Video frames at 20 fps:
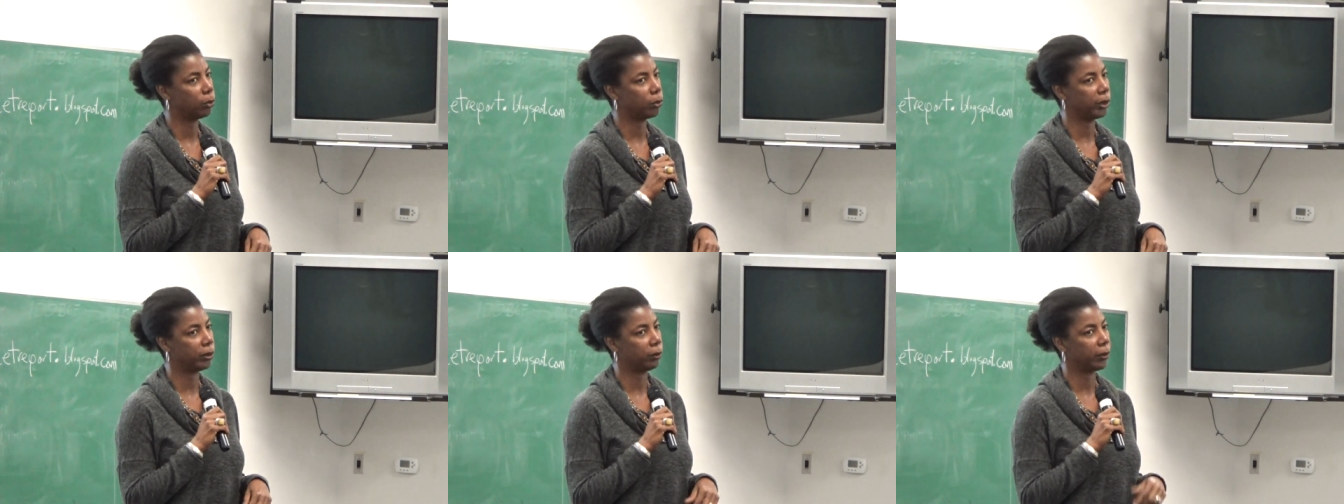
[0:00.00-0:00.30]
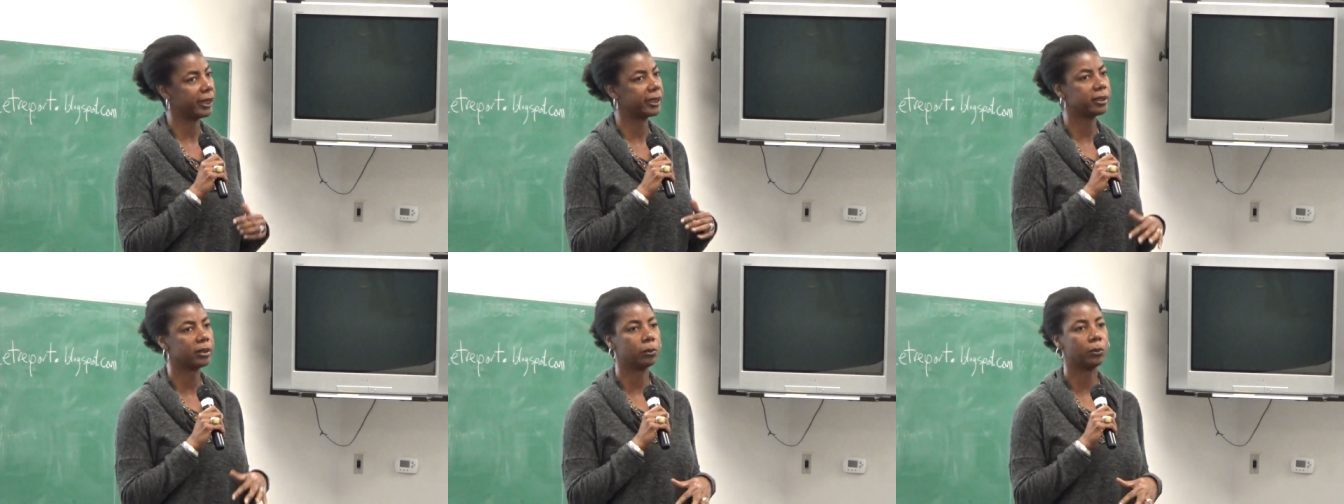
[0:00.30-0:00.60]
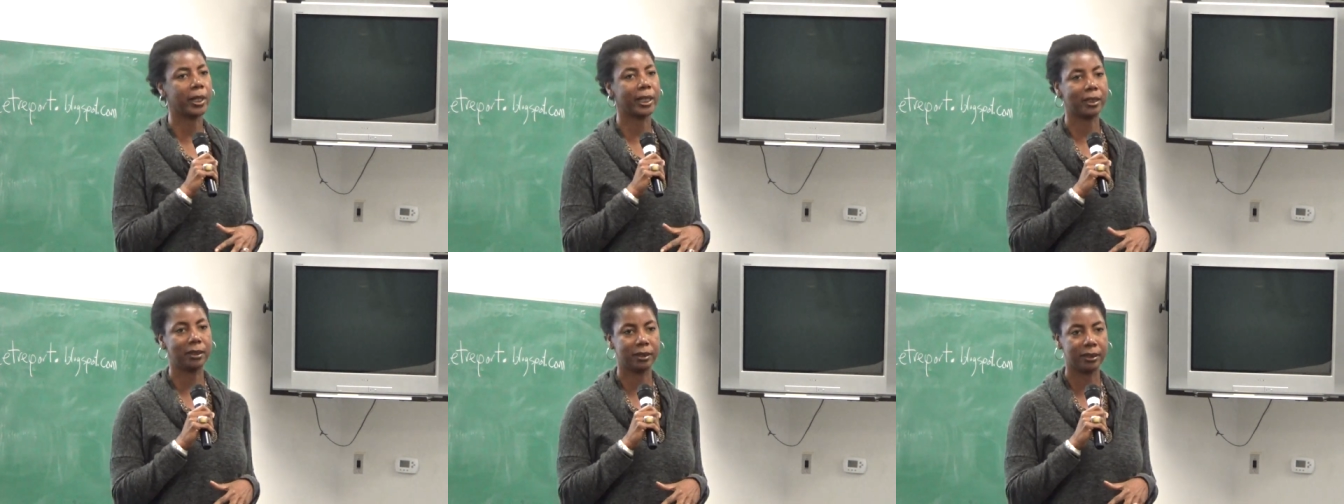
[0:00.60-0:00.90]
when race and
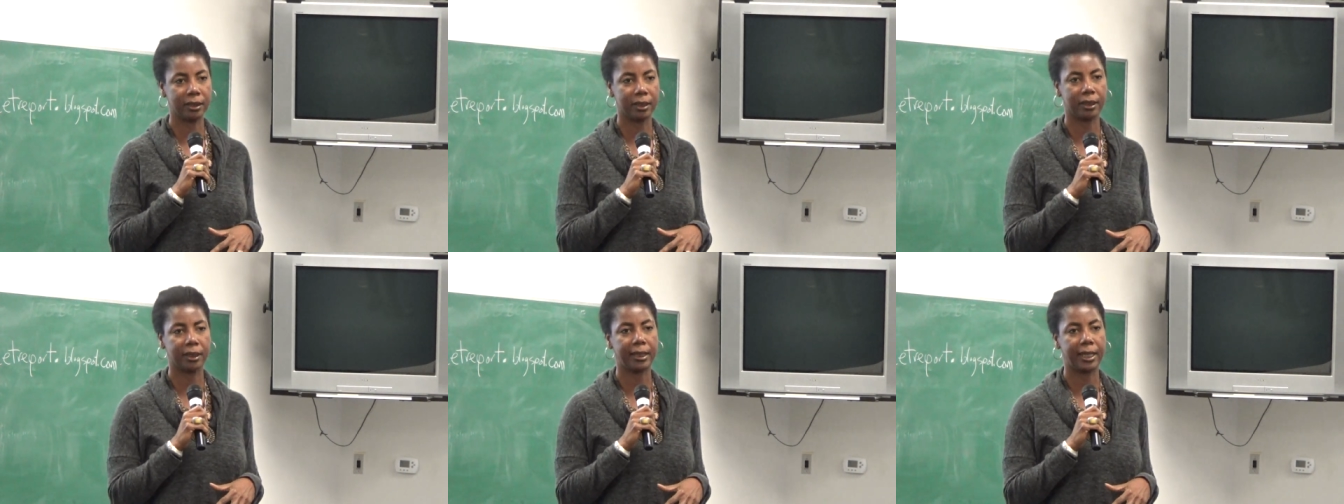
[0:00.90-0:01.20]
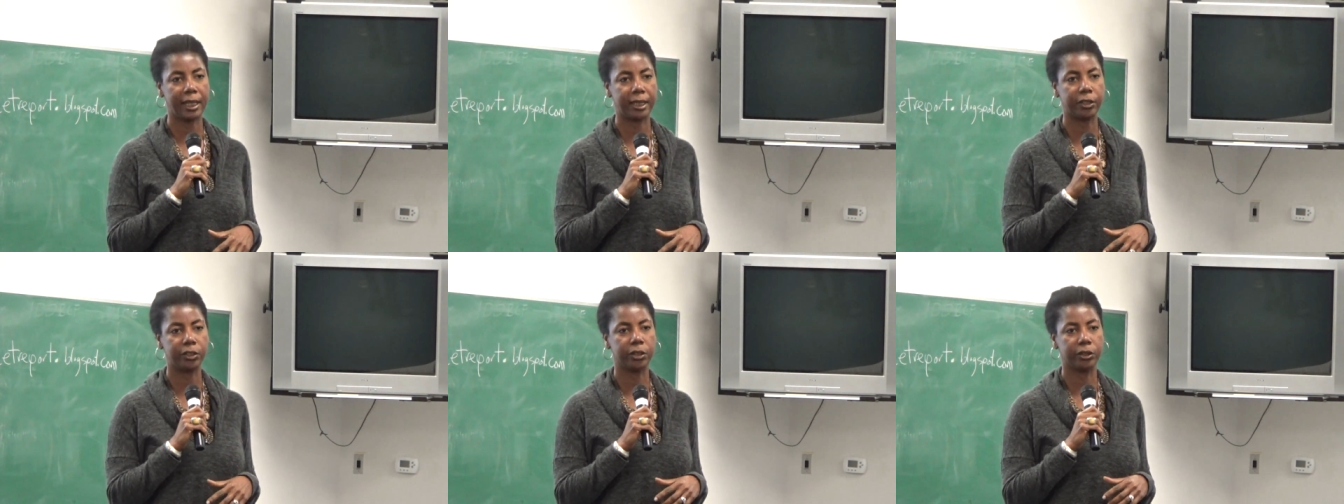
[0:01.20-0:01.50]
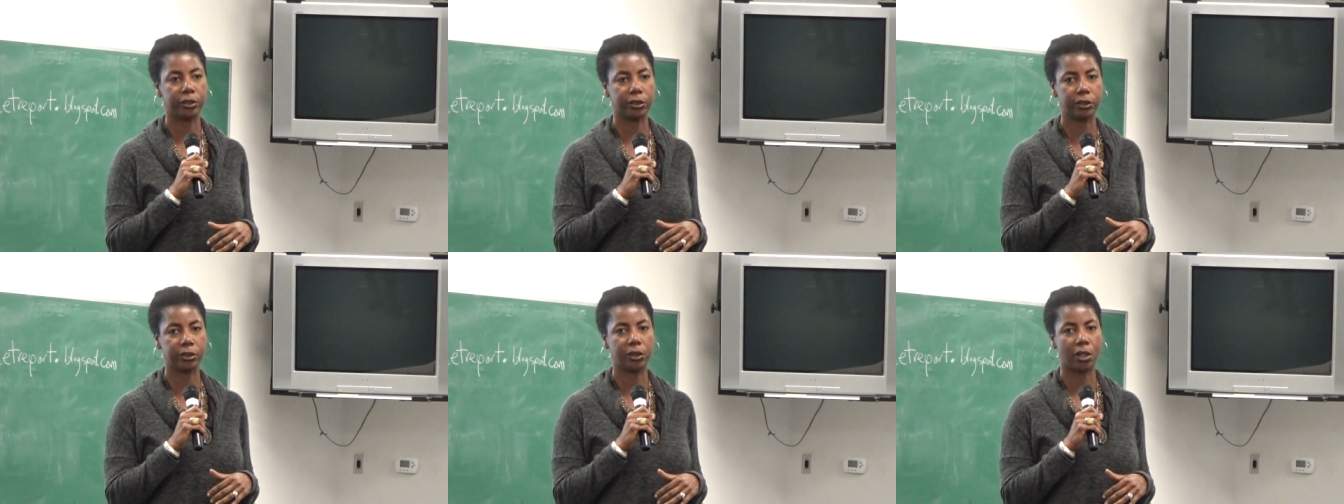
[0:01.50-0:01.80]

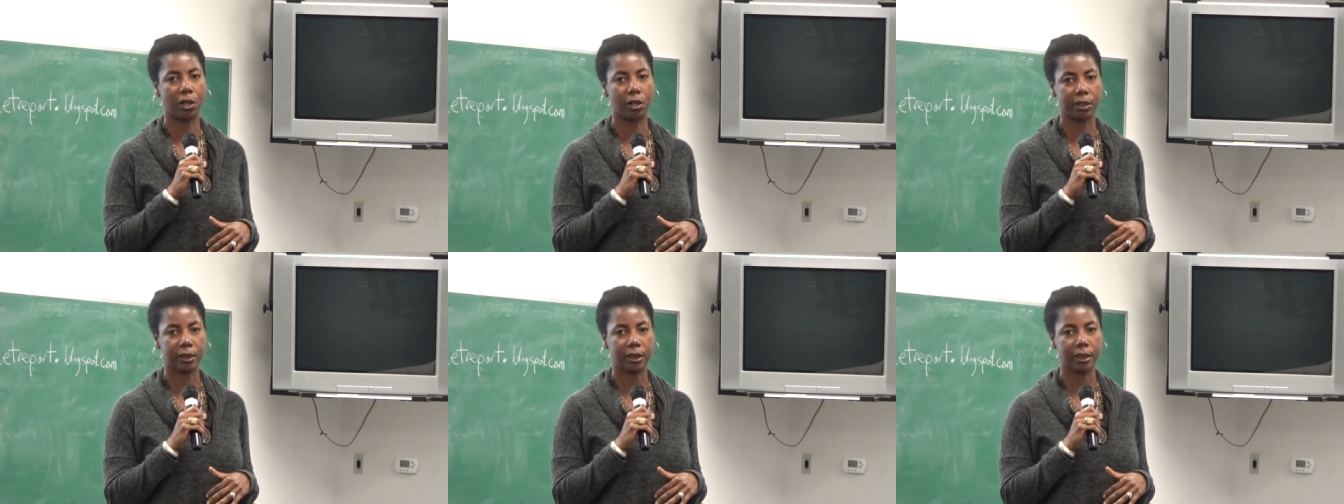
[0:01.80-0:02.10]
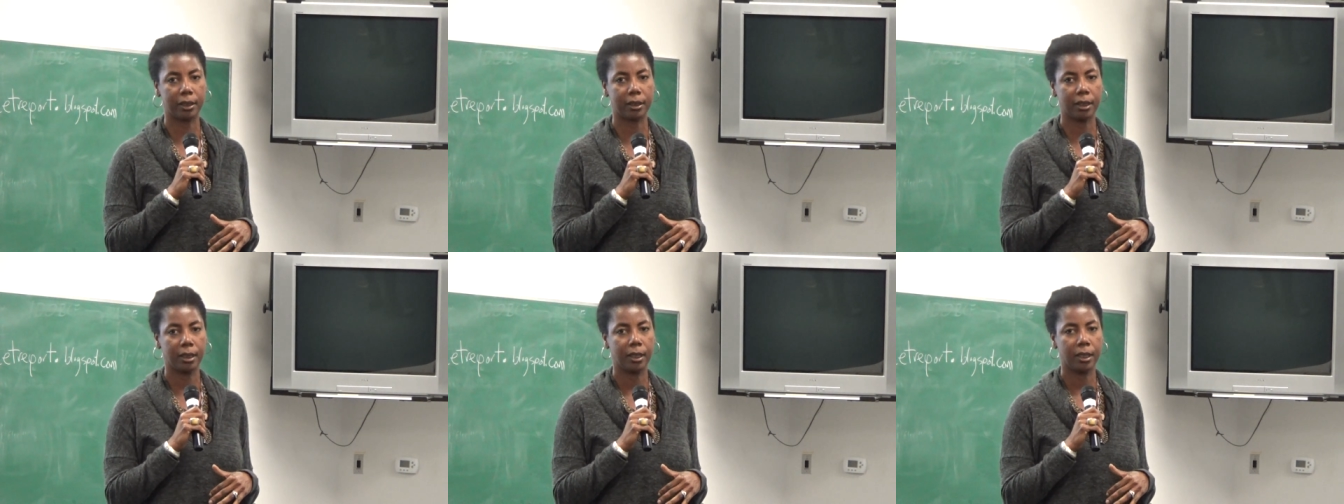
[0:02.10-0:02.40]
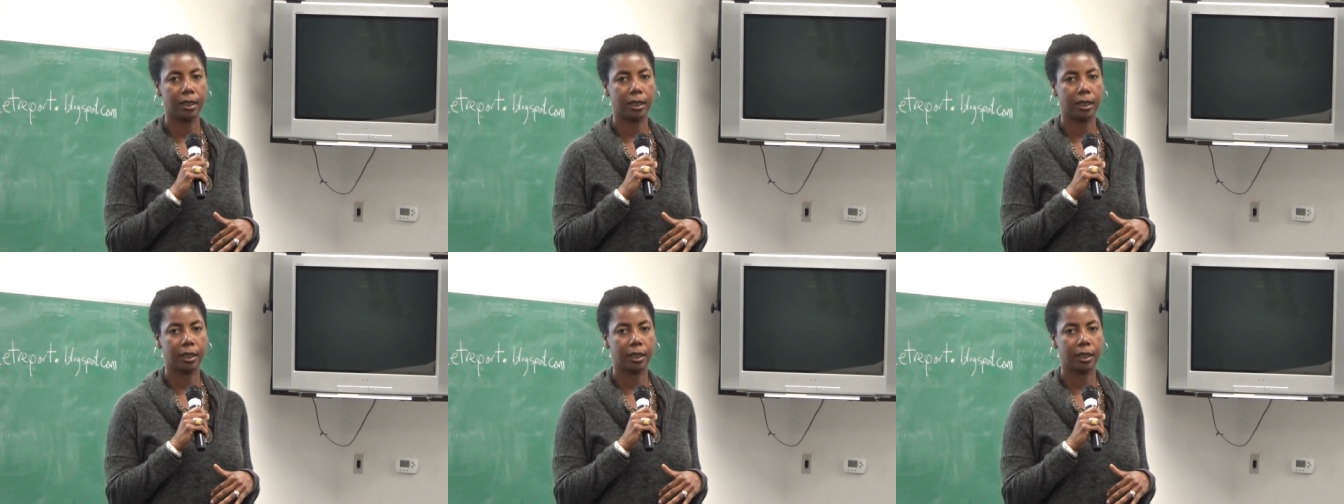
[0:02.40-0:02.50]
reconciliation started,